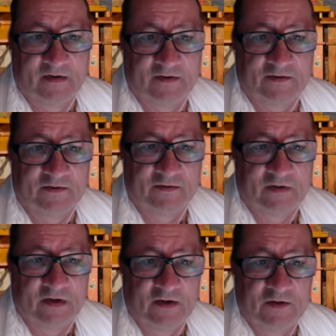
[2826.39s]
You know,
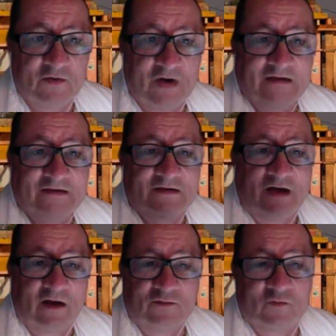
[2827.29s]
you act
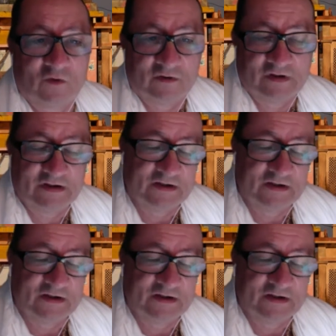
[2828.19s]
outwardly